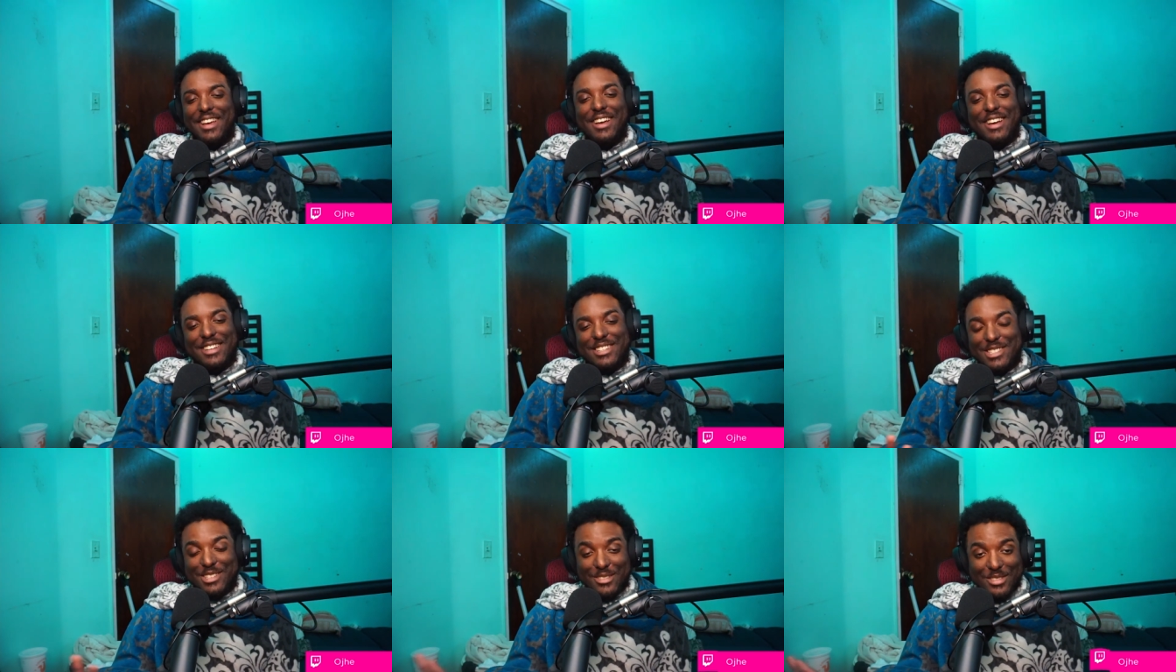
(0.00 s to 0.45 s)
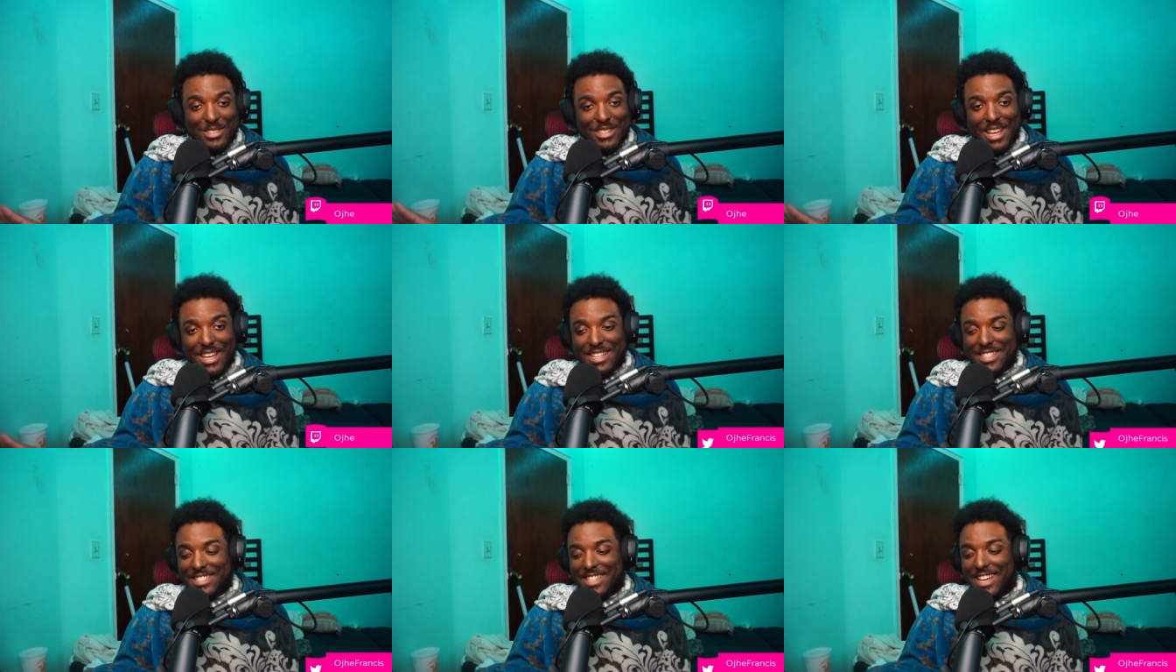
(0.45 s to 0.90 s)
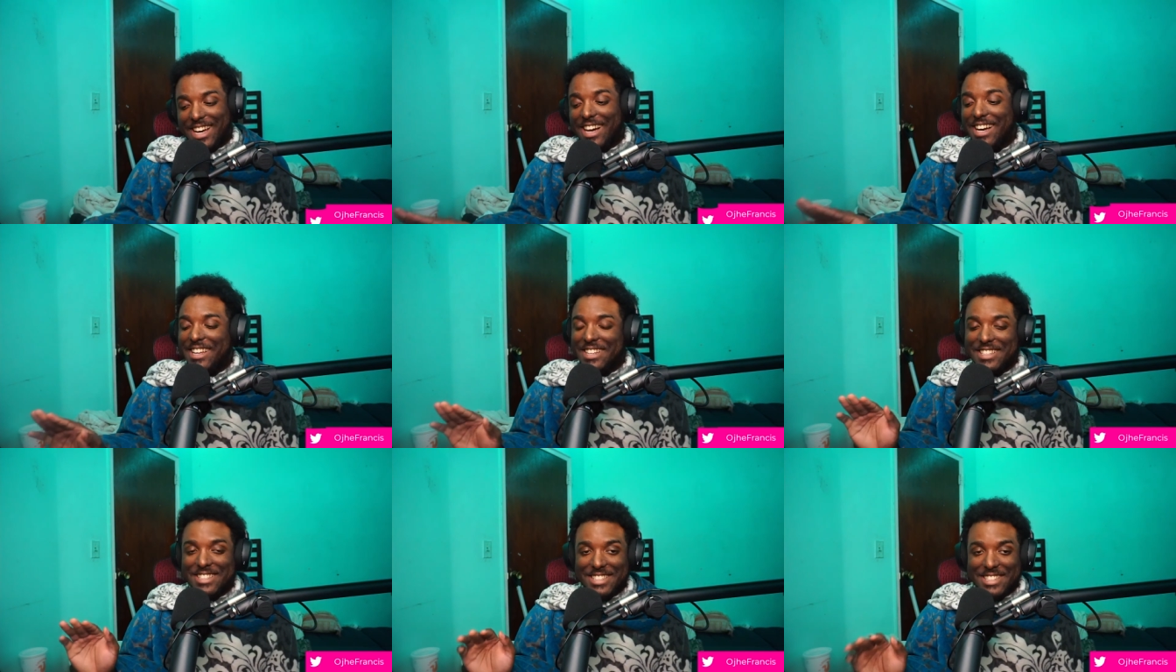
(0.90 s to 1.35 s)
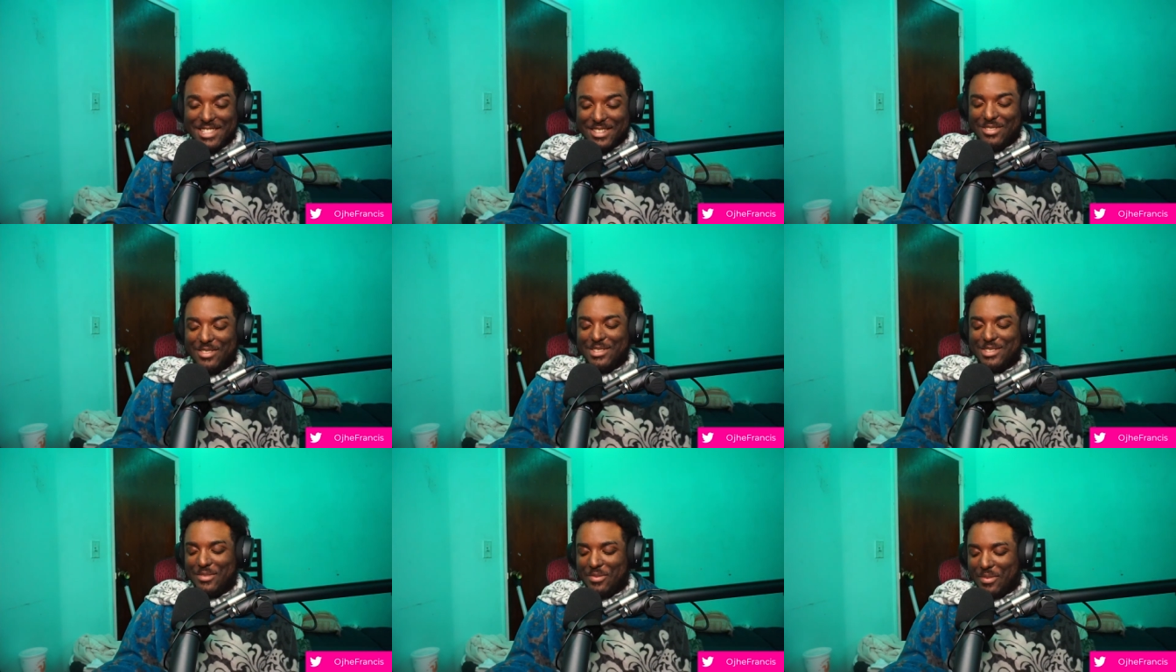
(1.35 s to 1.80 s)
Suicide aside, this
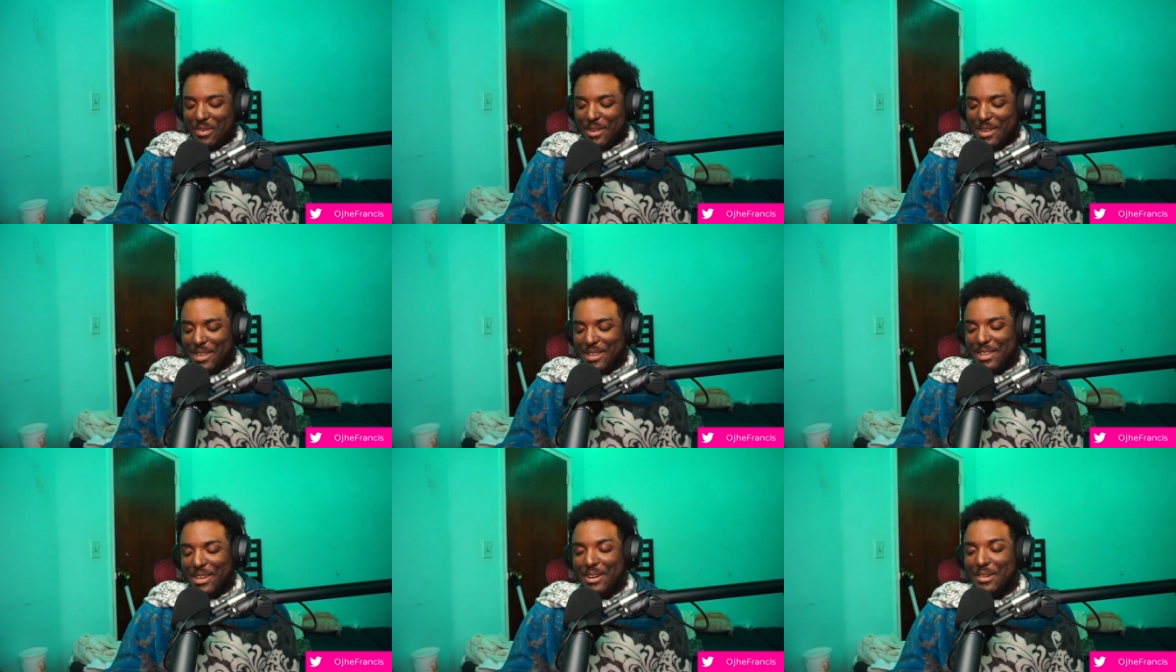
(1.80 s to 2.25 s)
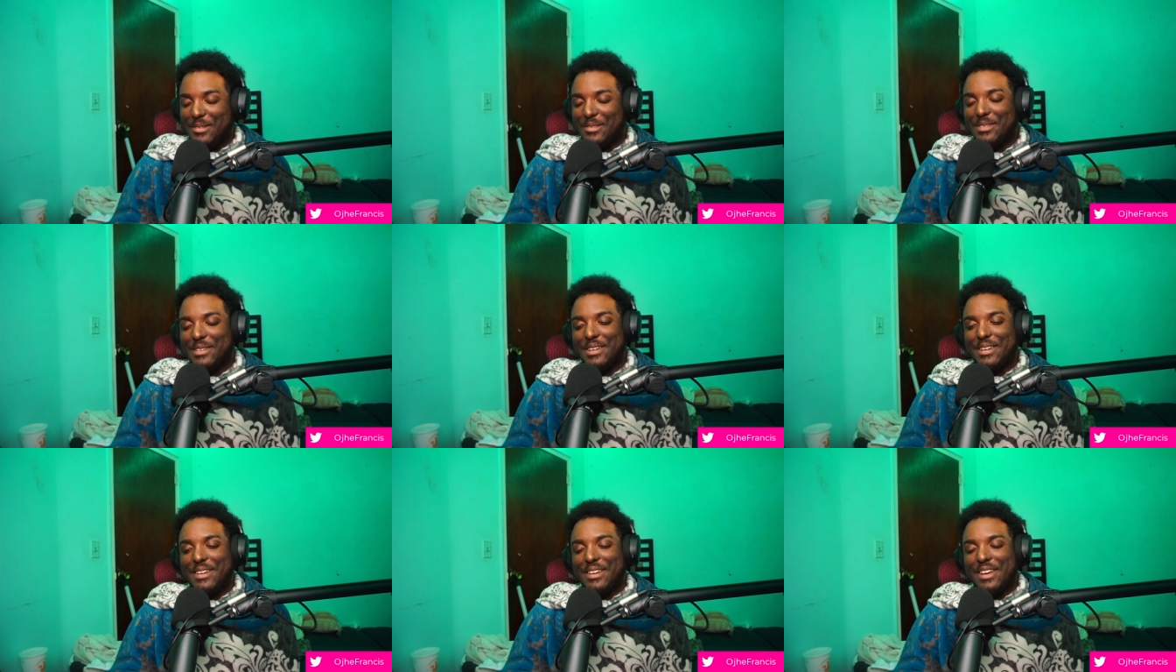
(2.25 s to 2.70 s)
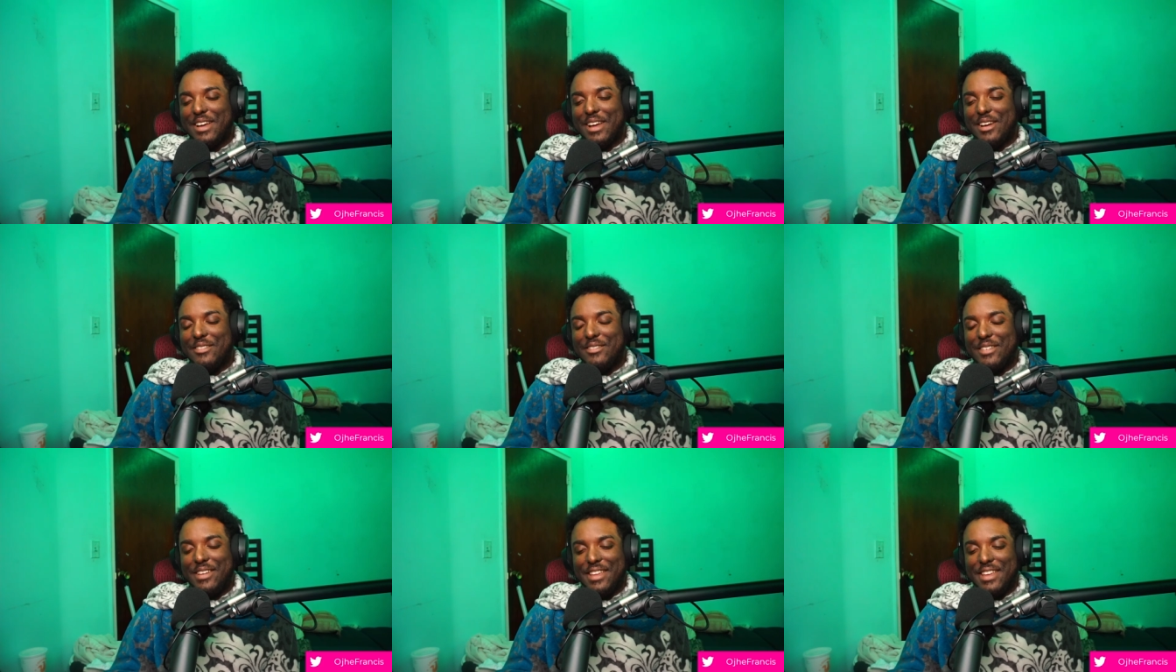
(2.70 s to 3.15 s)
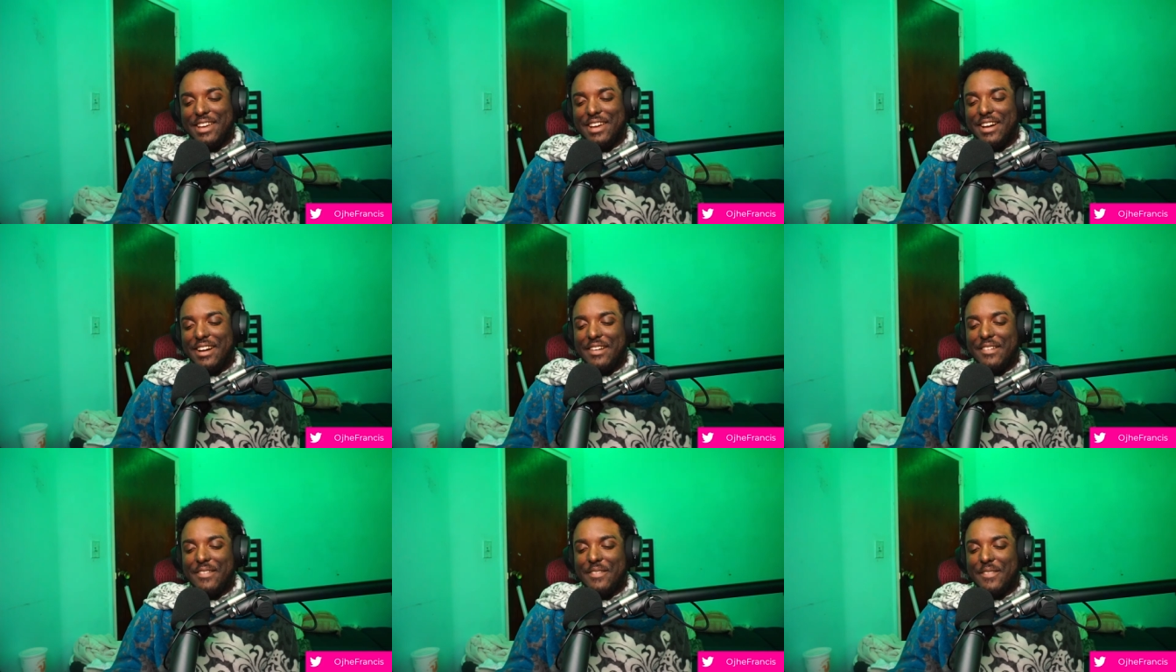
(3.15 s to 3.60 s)
was pretty dope. But yeah,
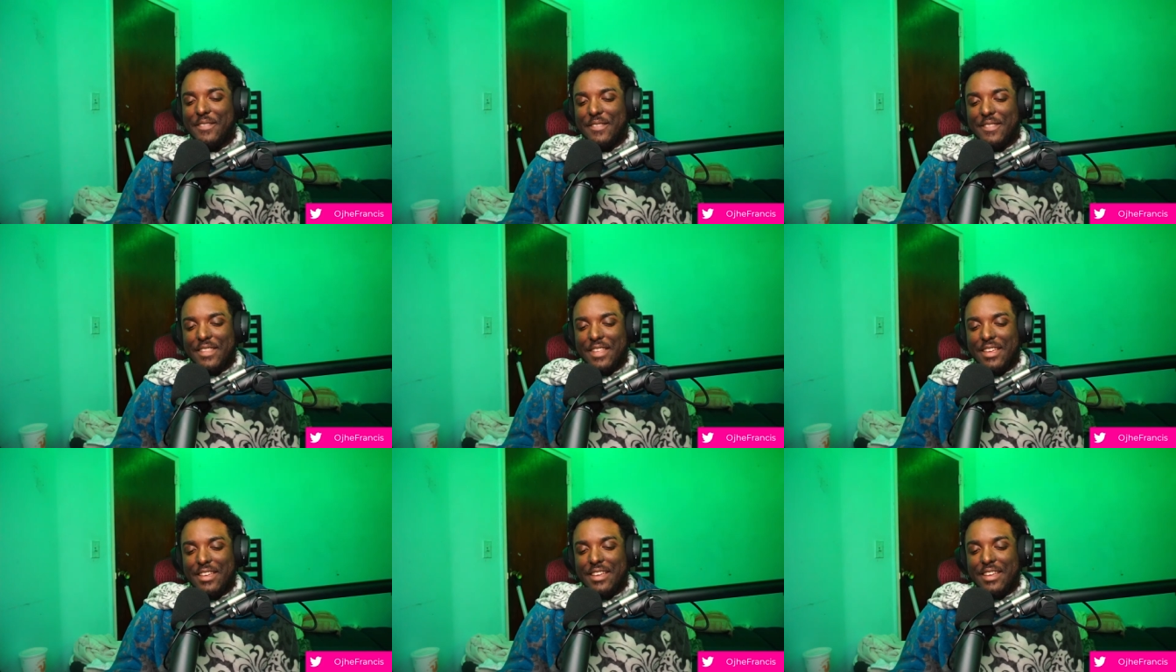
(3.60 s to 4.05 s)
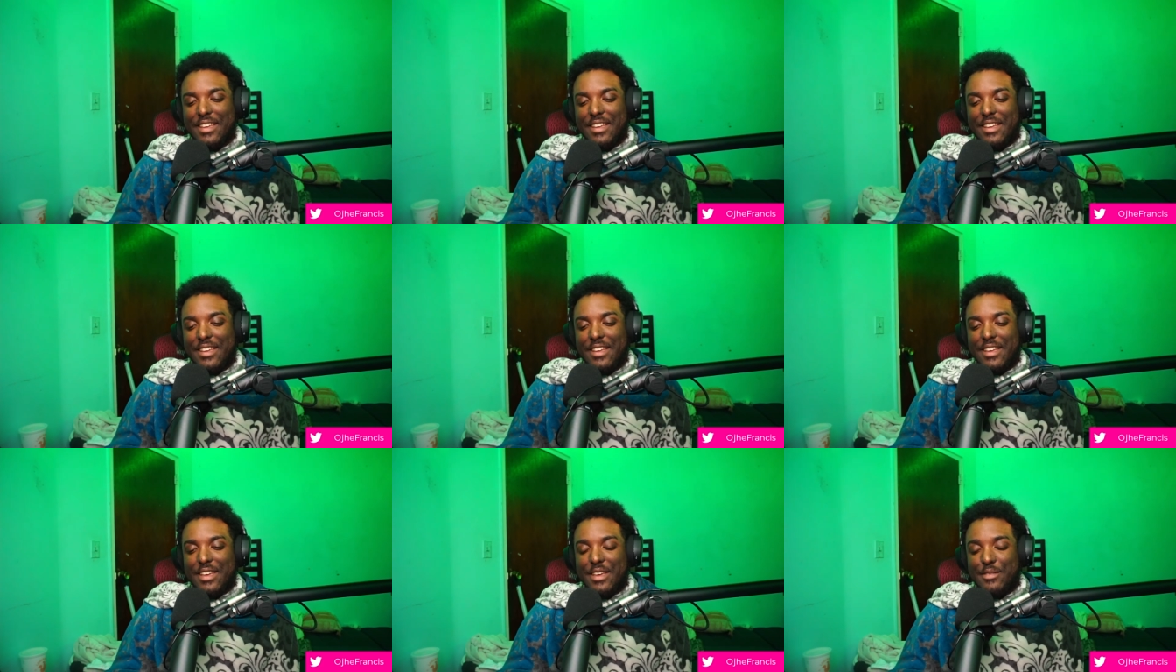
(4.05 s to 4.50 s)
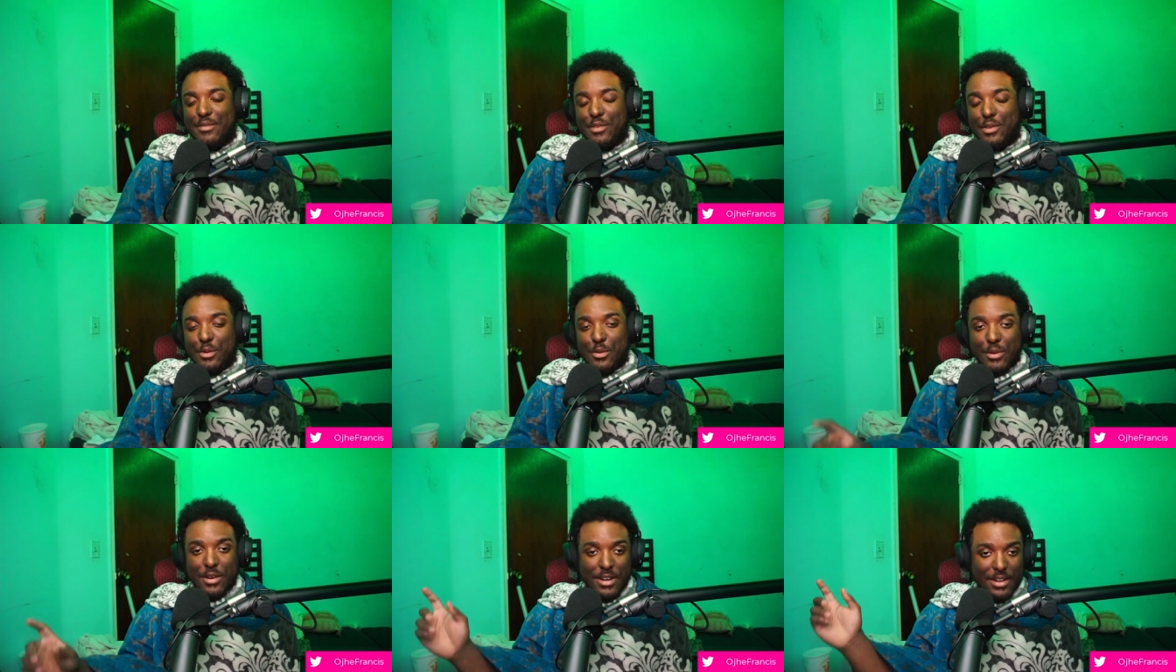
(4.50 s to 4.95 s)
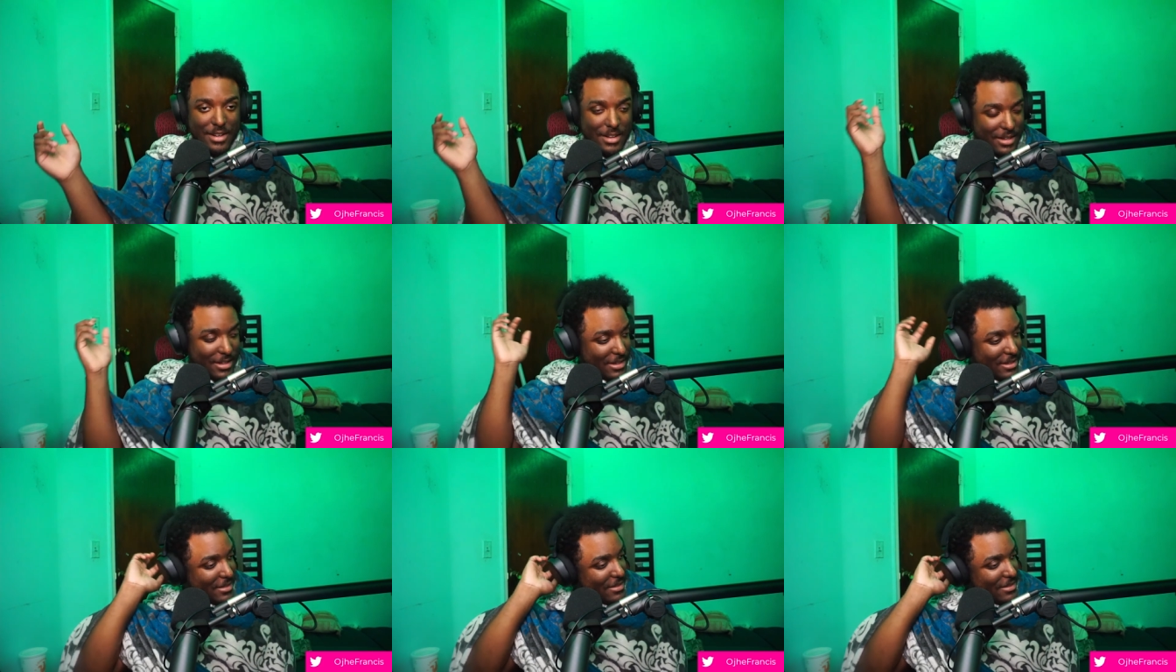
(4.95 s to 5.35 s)
if you uh